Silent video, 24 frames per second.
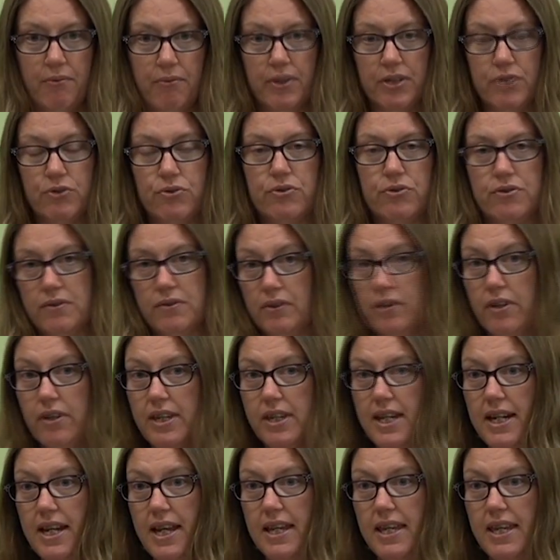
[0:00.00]
We're
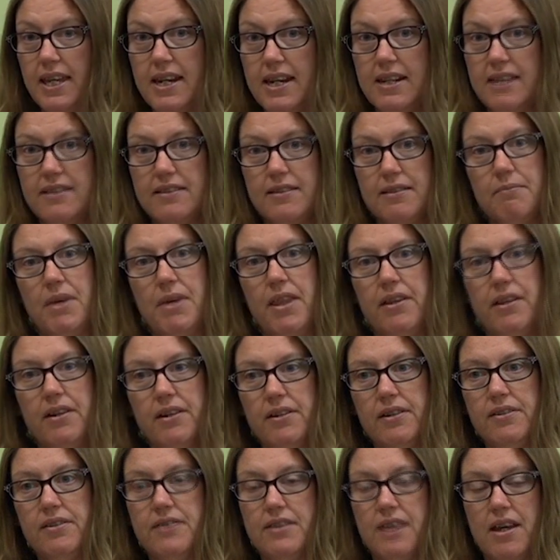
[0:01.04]
looking at getting some
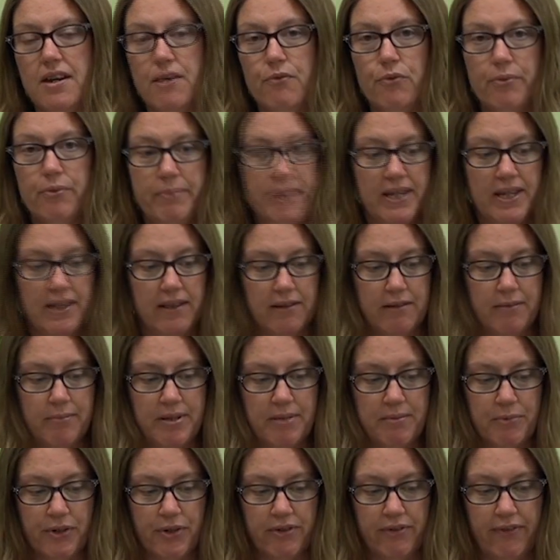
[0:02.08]
others that will be a little bit
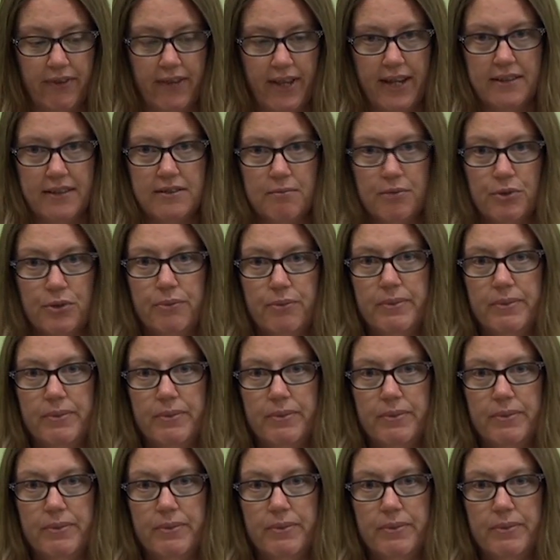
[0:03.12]
more flexible,